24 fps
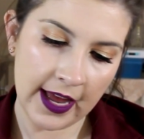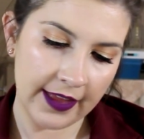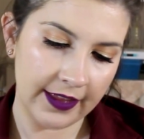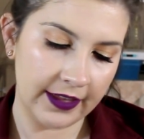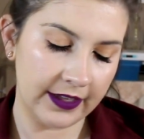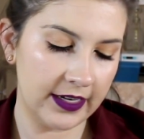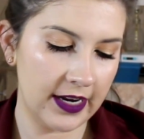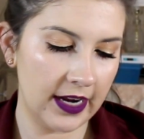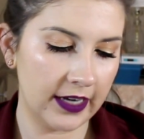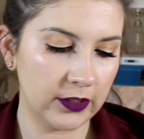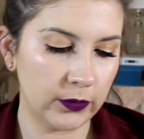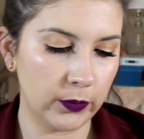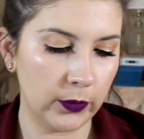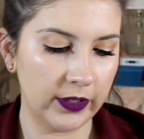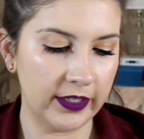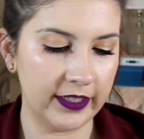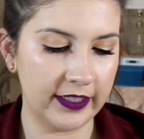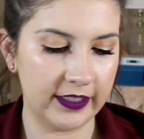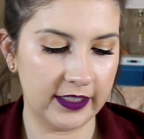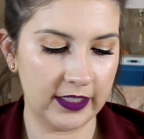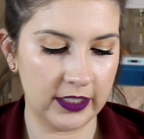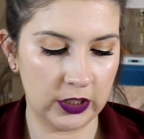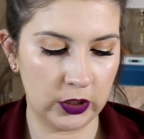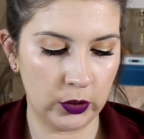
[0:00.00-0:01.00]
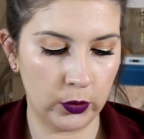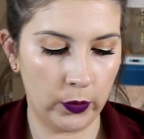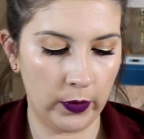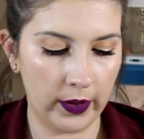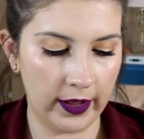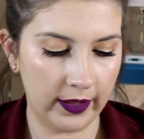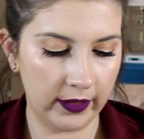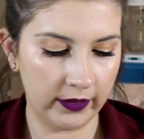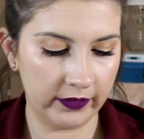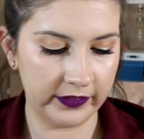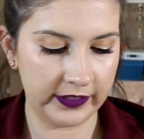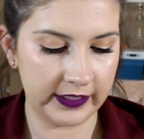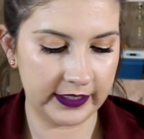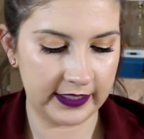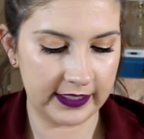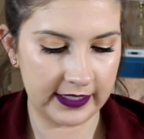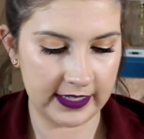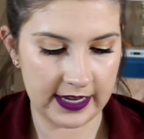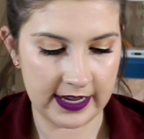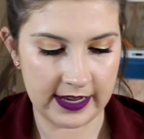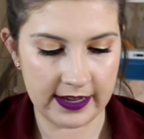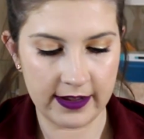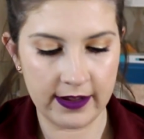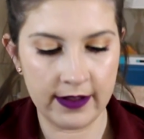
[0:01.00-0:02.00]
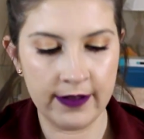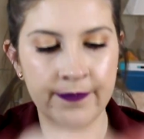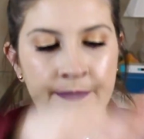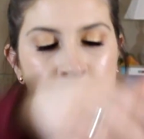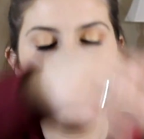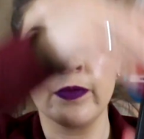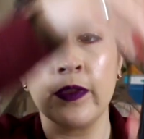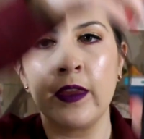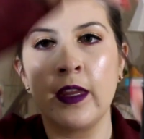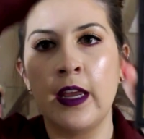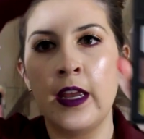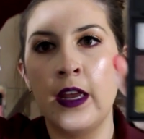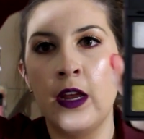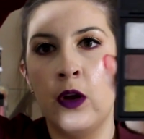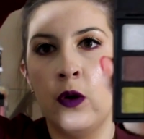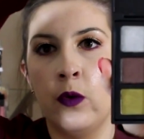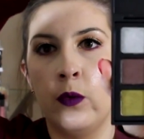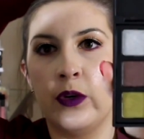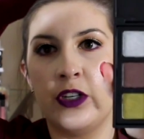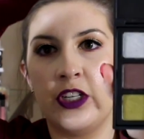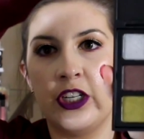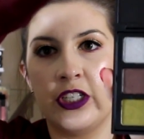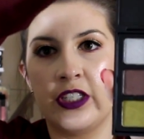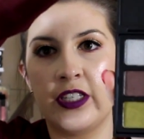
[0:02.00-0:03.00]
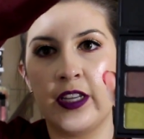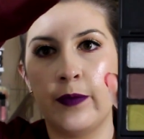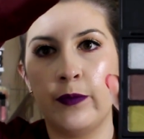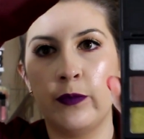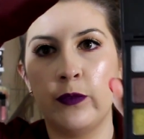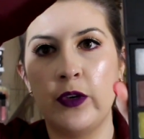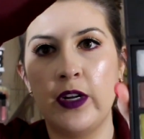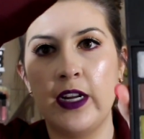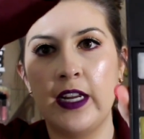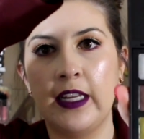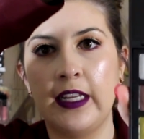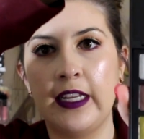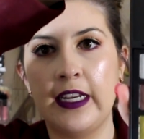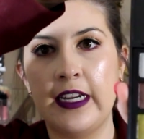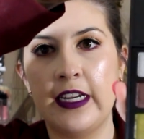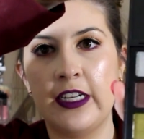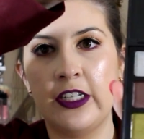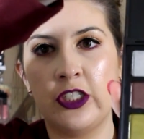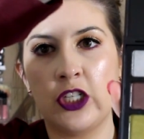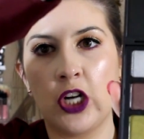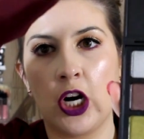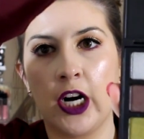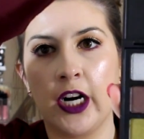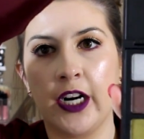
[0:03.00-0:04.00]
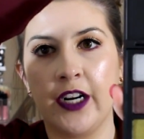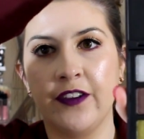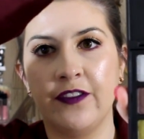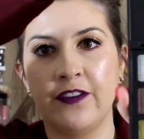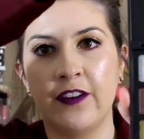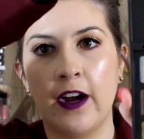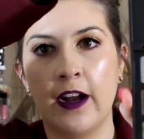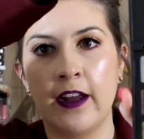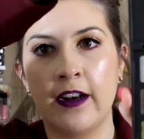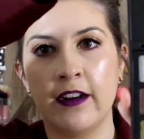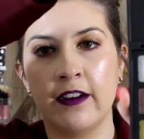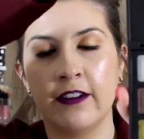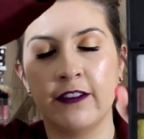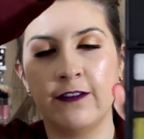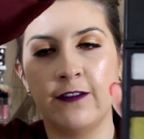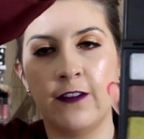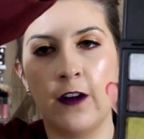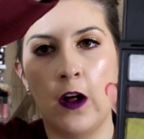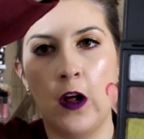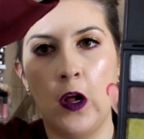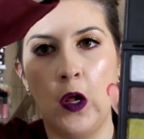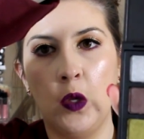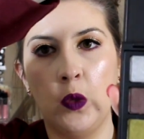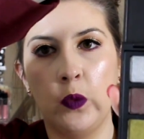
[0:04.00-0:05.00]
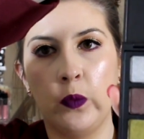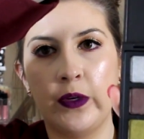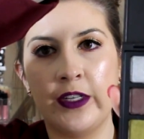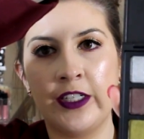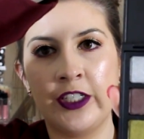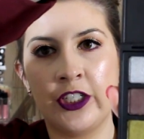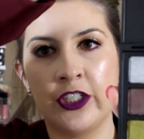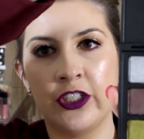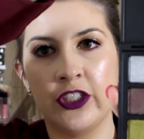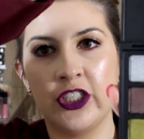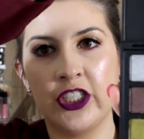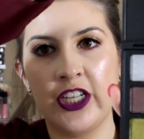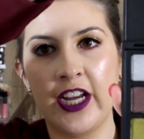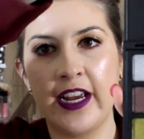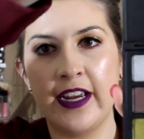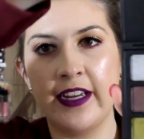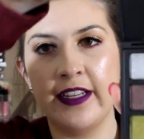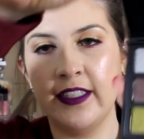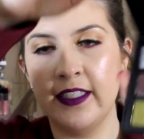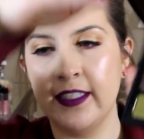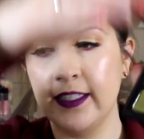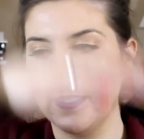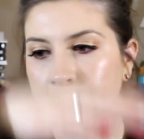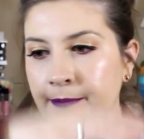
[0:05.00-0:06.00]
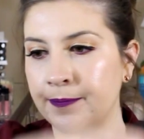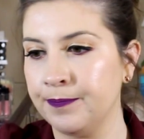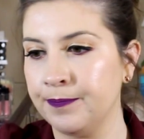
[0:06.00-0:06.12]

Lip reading: The next one is the 12Z, which is some really dark, fun fall winter shades.